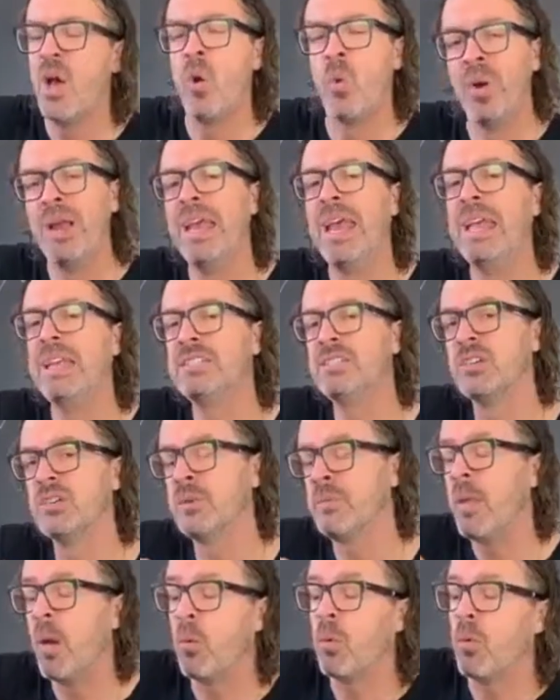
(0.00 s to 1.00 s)
we need to,
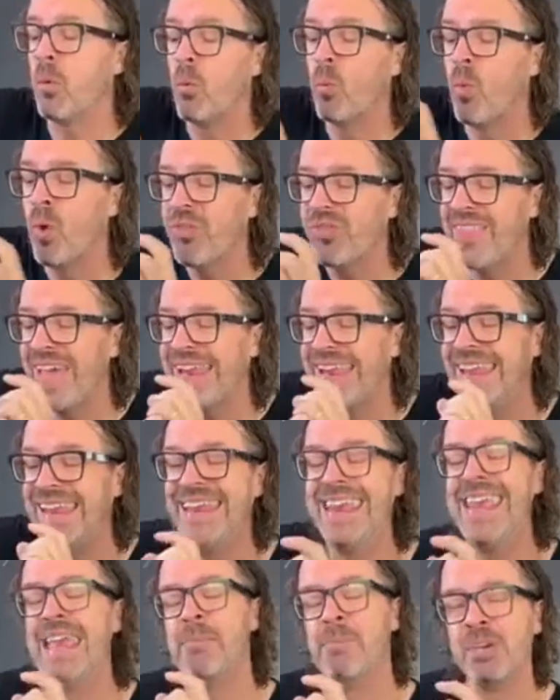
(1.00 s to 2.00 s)
what that
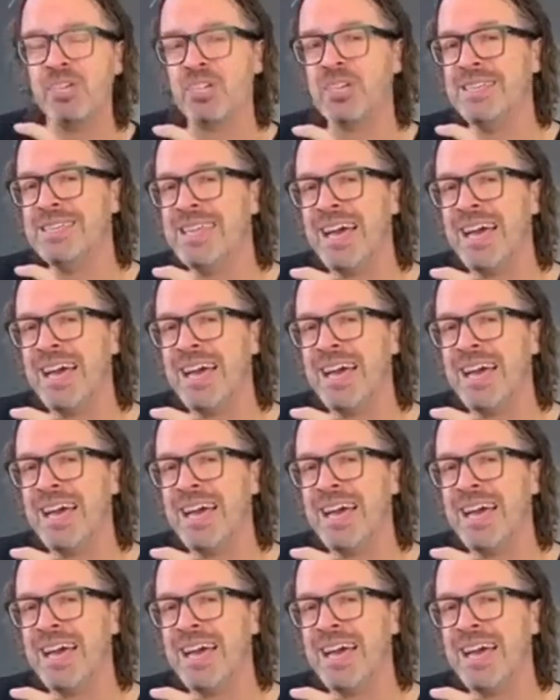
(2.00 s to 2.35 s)
inhibition